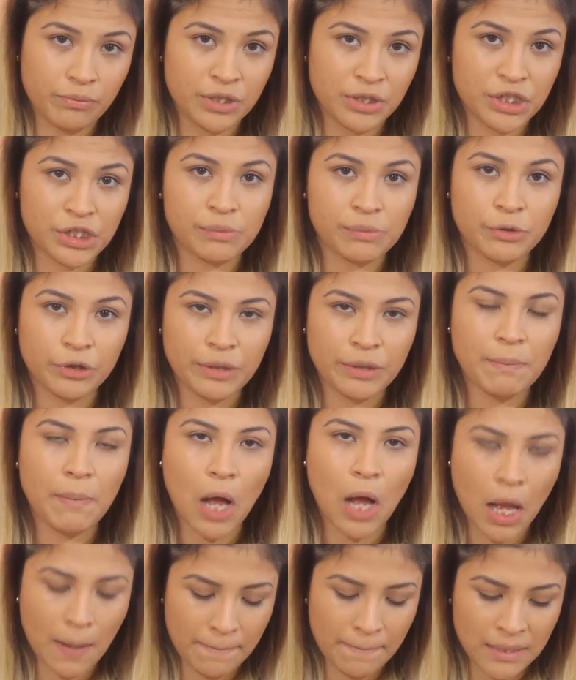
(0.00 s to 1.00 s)
Shimmering
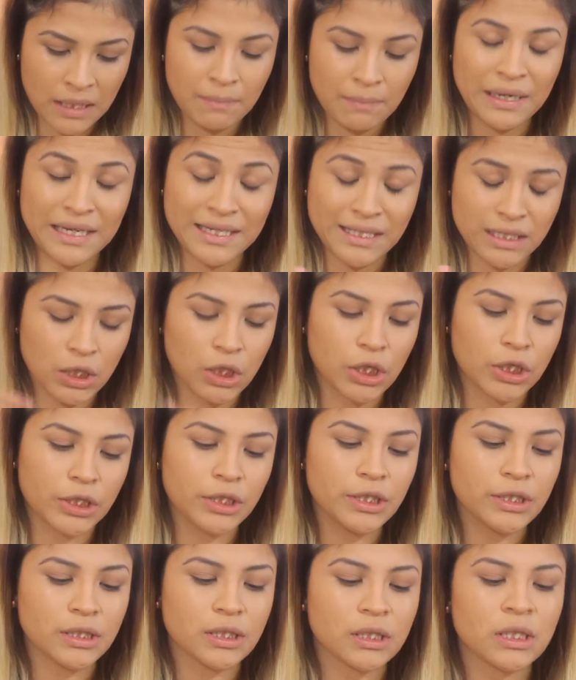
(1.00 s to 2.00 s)
Poppy by
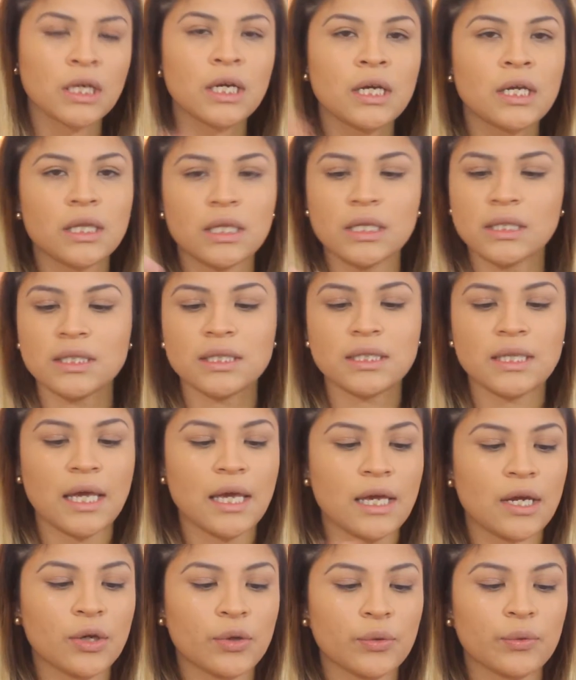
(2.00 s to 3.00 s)
Tarte. This is
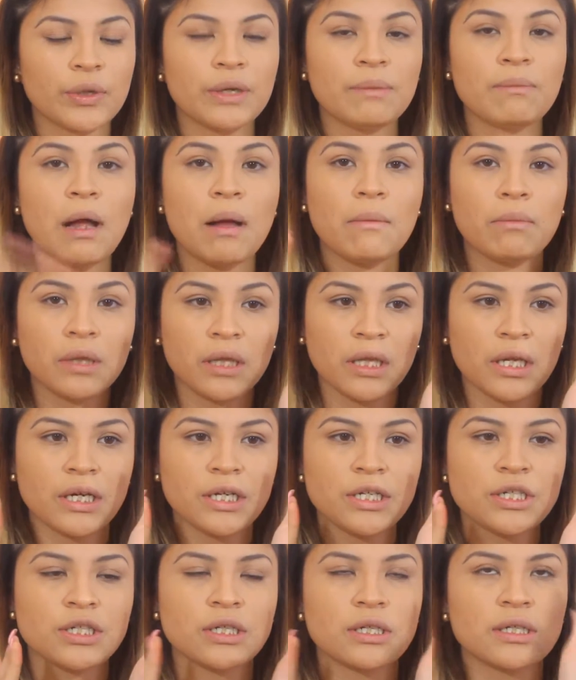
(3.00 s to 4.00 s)
a cream
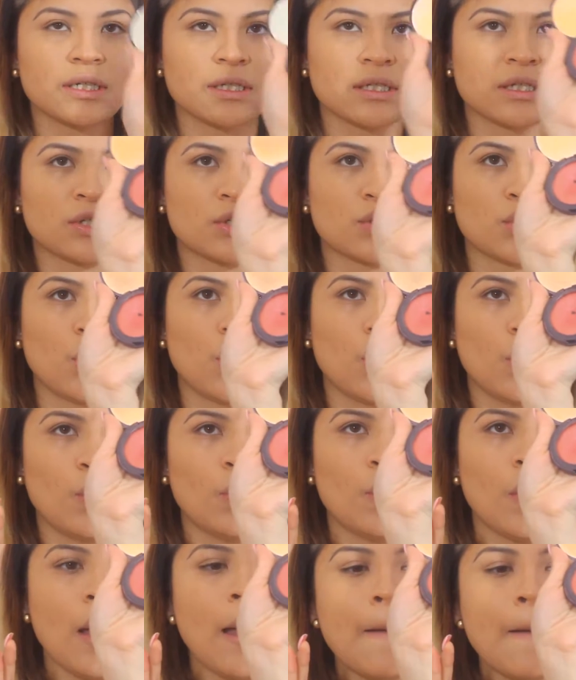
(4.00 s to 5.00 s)
blush. It is so
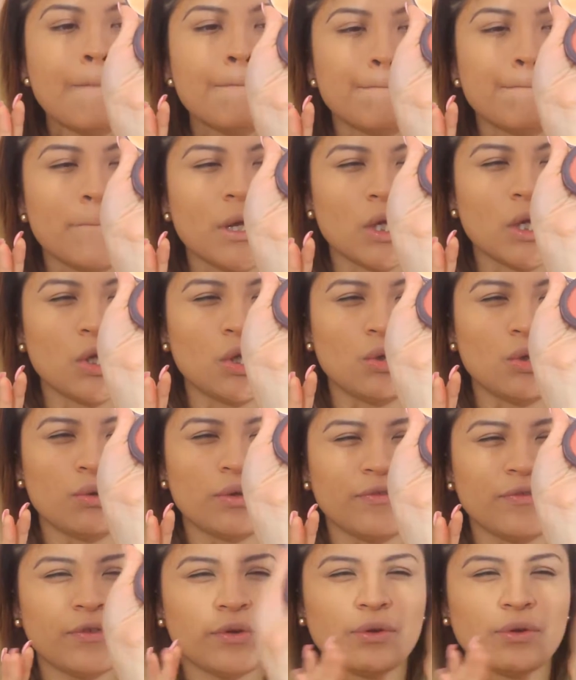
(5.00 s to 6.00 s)

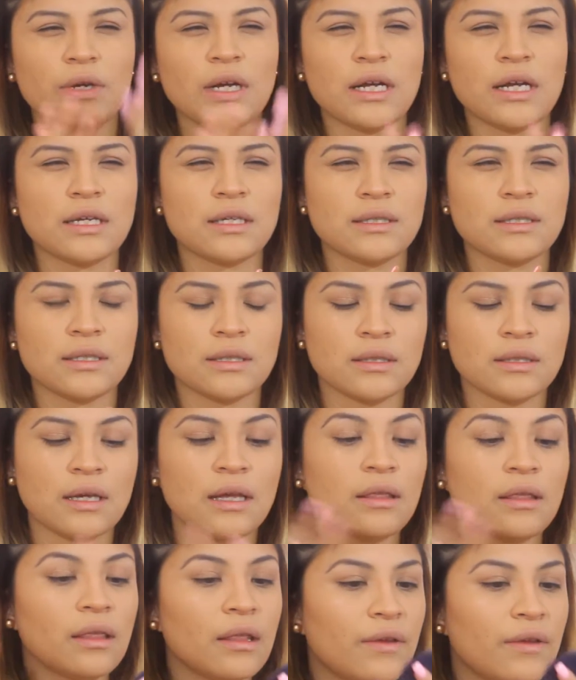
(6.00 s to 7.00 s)
beautiful, you guys.
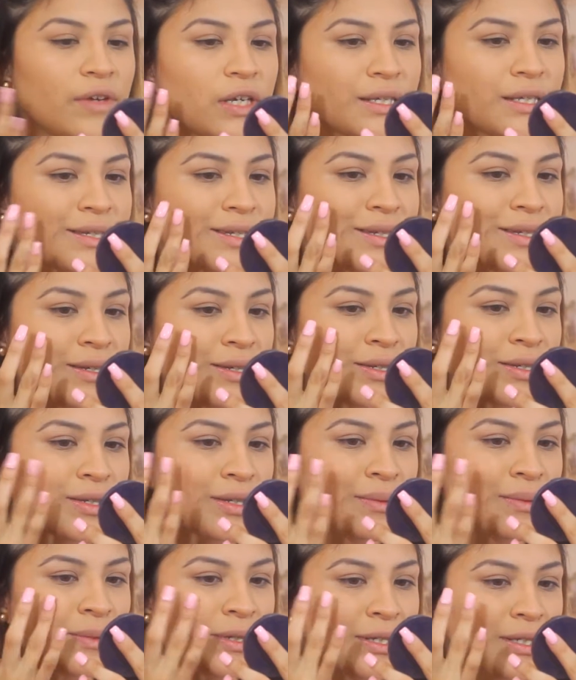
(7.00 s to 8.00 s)
Love it.
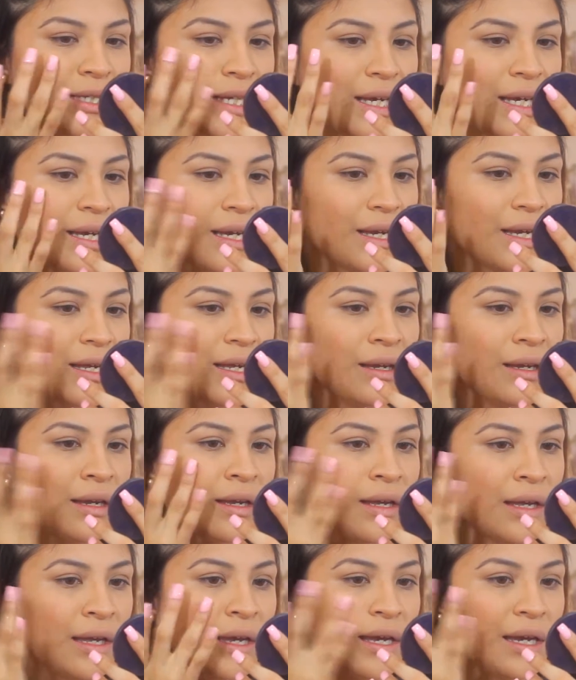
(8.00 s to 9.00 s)
So I'm going to take it,
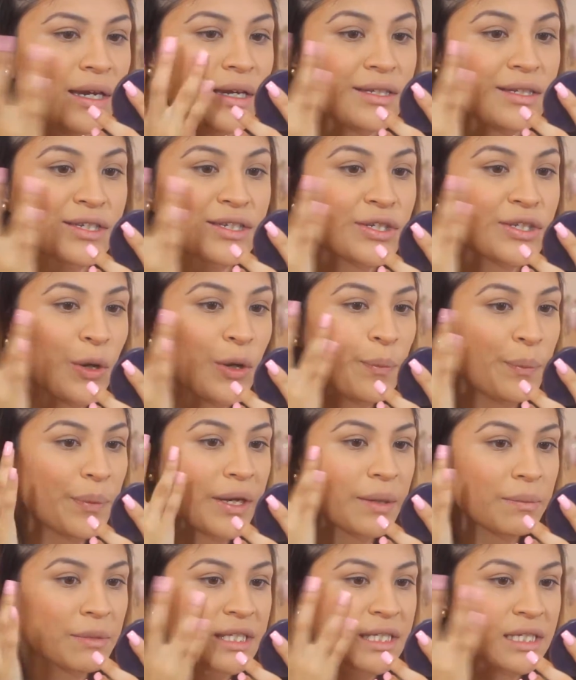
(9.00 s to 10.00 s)
and it's so
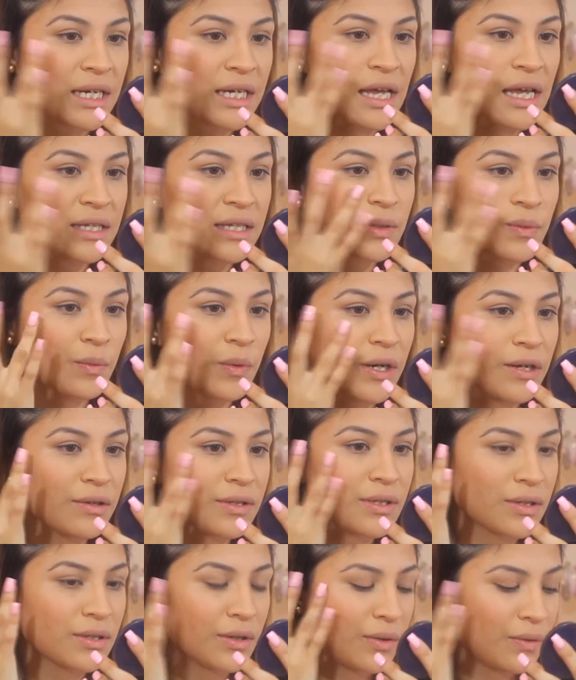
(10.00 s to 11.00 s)
pigmented as well,
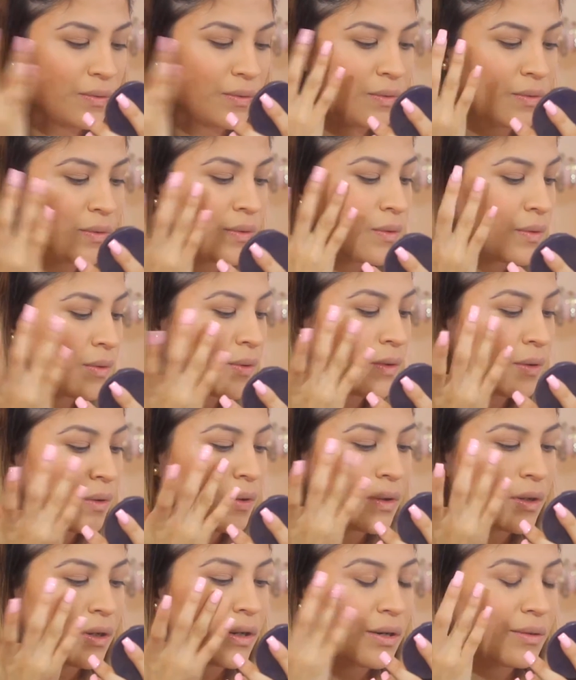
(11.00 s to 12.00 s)
so
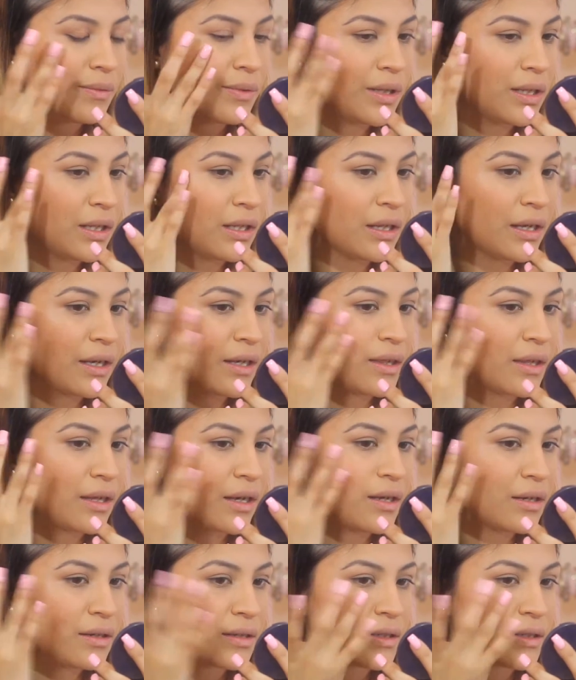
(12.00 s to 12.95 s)
I really like that.